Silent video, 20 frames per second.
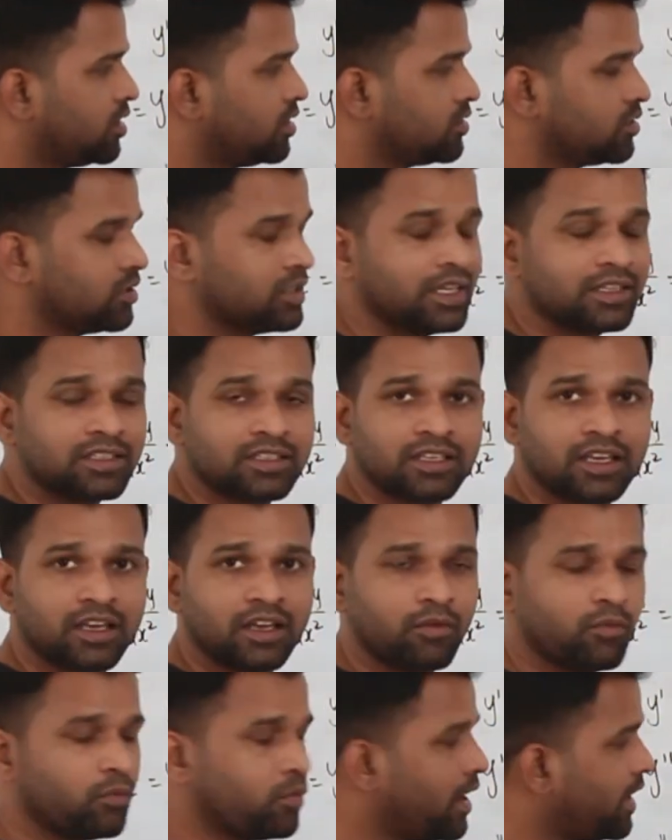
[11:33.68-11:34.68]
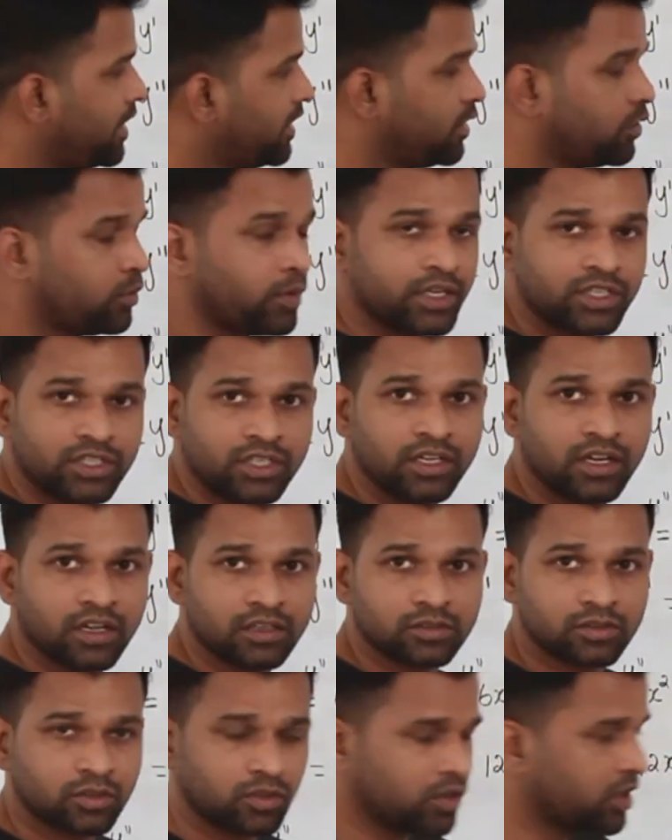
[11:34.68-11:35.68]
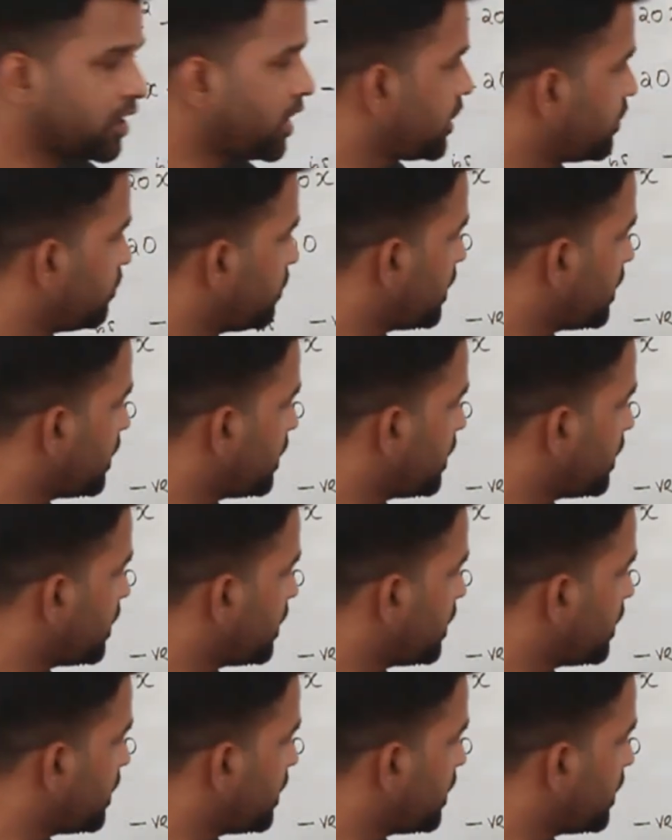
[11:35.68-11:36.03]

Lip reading: So that's a valid question also, correct?